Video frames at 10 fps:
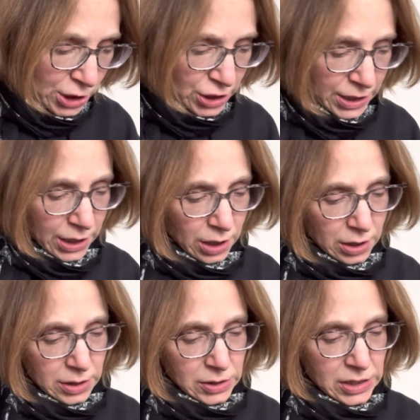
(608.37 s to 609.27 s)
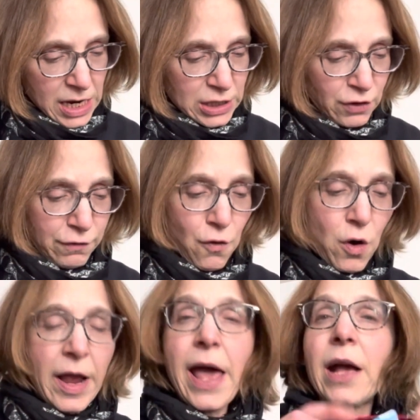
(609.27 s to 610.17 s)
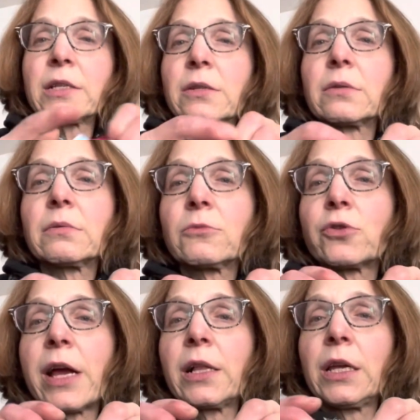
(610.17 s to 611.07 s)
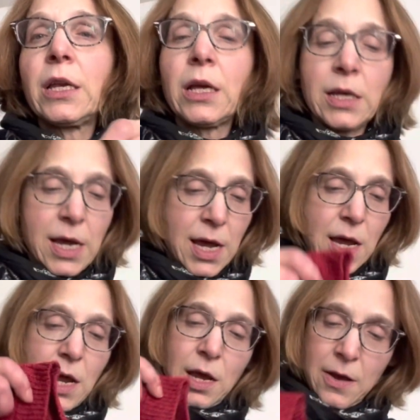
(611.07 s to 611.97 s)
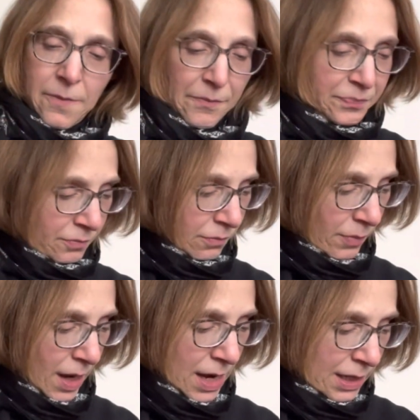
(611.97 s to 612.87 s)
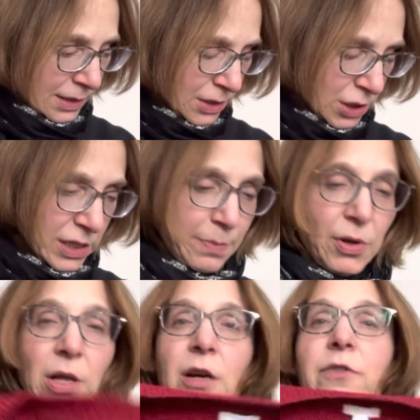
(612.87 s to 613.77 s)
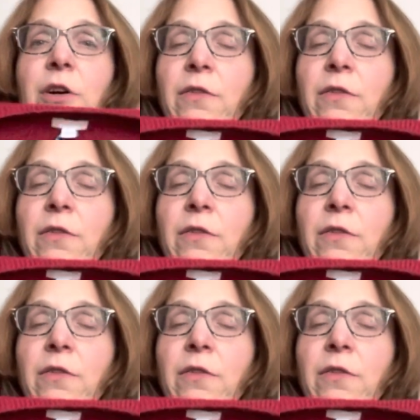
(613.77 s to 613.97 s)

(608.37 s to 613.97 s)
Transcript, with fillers: Jill, size 4X, dry cleaning tag, and it is just a pullover